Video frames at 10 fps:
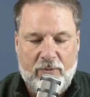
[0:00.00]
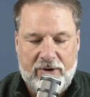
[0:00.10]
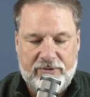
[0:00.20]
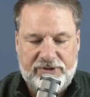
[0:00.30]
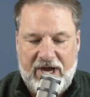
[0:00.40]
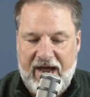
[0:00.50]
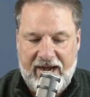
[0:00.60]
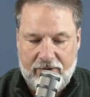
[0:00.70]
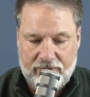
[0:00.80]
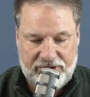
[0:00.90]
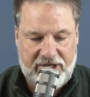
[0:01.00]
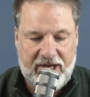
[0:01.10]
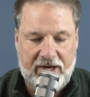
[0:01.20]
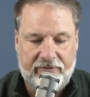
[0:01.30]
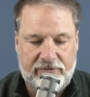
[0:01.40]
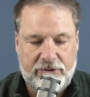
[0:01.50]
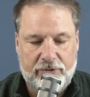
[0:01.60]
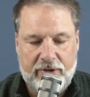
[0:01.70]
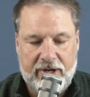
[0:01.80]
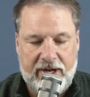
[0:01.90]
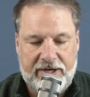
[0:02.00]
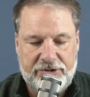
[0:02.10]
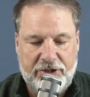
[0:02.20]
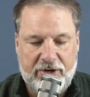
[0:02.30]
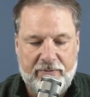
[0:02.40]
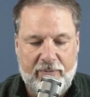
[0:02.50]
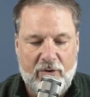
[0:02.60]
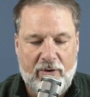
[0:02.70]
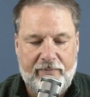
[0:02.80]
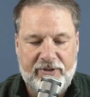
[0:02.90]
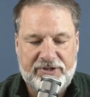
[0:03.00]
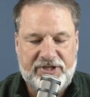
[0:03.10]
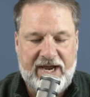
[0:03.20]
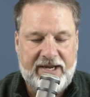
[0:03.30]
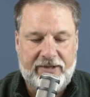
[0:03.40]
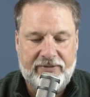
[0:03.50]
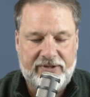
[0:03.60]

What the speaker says: when Uzziah was king of Judah and Jeroboam II,